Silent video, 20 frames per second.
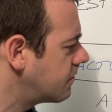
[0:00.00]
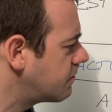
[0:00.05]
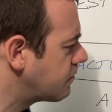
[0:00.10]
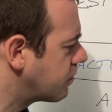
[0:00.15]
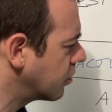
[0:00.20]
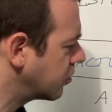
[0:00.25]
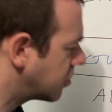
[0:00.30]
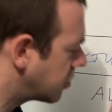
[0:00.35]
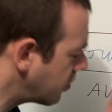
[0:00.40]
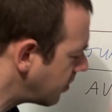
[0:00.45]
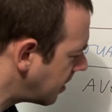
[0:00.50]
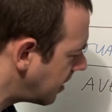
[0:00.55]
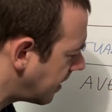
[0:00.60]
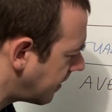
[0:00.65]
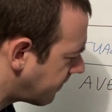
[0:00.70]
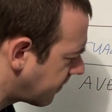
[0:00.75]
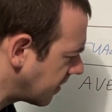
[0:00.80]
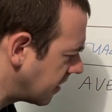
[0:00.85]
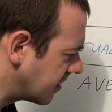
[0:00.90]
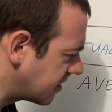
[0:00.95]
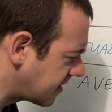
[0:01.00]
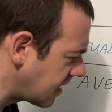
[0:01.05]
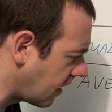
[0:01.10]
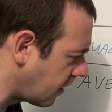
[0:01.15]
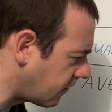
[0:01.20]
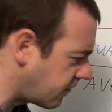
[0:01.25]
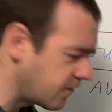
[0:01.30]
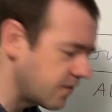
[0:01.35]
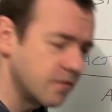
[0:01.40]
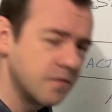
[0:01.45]
But doing it for
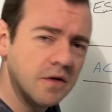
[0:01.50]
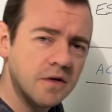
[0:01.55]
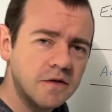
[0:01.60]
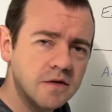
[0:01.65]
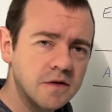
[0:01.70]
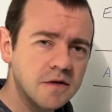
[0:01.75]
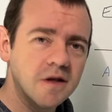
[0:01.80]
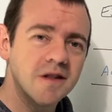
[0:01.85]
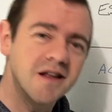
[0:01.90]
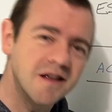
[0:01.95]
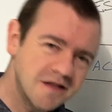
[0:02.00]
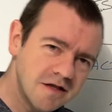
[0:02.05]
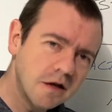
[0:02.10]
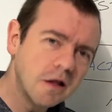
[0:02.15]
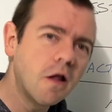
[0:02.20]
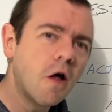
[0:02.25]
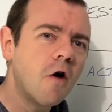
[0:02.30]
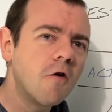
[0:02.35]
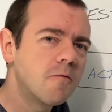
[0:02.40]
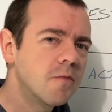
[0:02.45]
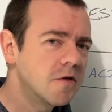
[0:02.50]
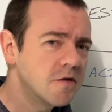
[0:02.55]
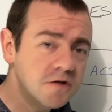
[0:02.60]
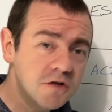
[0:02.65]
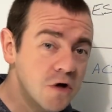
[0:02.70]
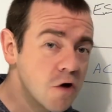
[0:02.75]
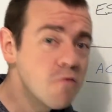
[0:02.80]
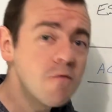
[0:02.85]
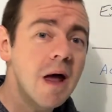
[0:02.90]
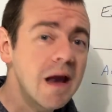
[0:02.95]
yourself, there's
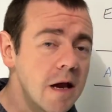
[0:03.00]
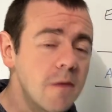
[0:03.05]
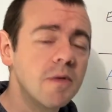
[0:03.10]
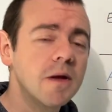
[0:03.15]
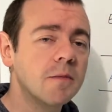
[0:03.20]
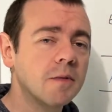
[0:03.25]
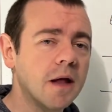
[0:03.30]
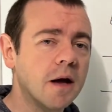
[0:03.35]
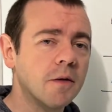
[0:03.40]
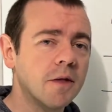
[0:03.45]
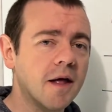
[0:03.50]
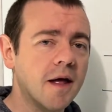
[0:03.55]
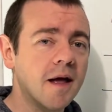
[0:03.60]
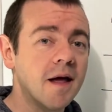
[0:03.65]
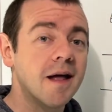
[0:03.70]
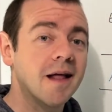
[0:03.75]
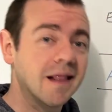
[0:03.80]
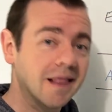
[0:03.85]
too many people out there